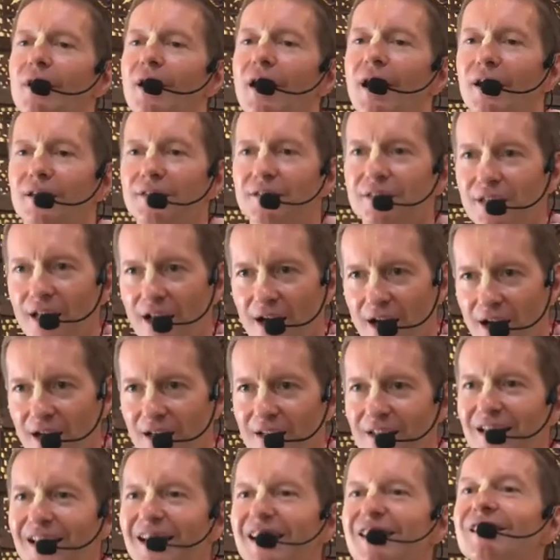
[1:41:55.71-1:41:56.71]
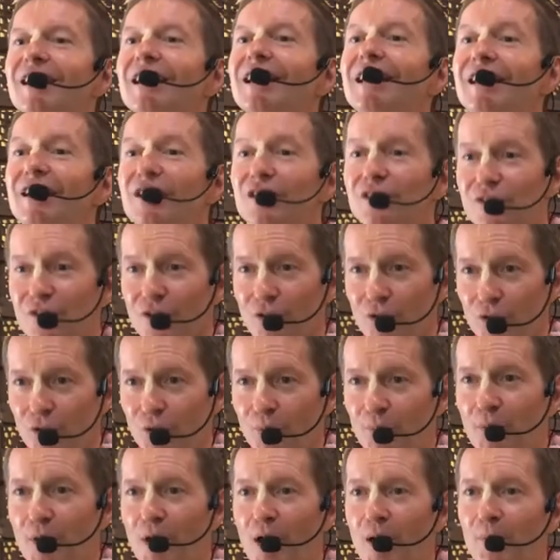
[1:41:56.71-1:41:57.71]
antara, his internal
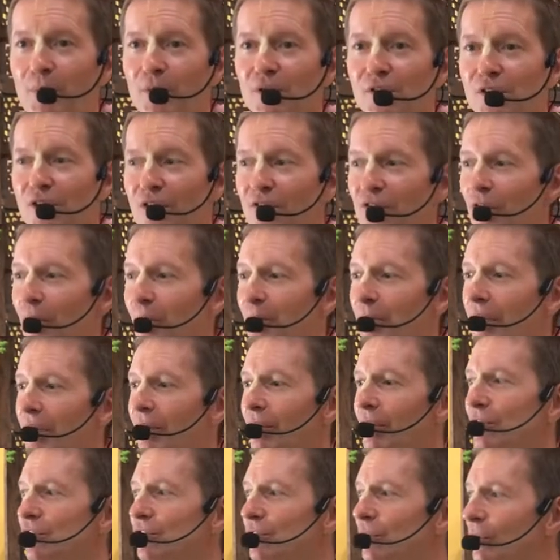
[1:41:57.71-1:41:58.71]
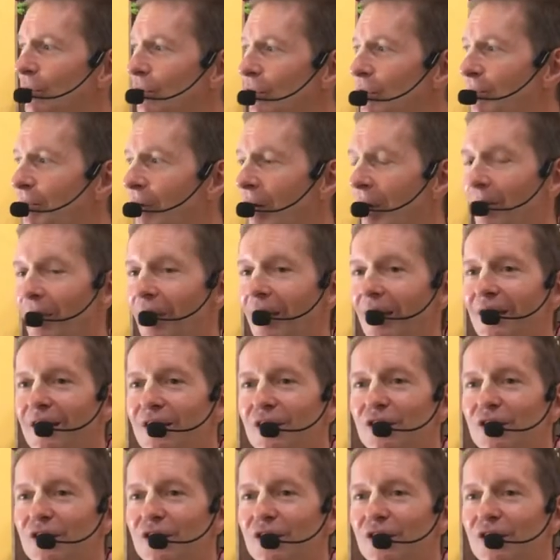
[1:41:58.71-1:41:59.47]
purpose of appearance to Lord Brahma,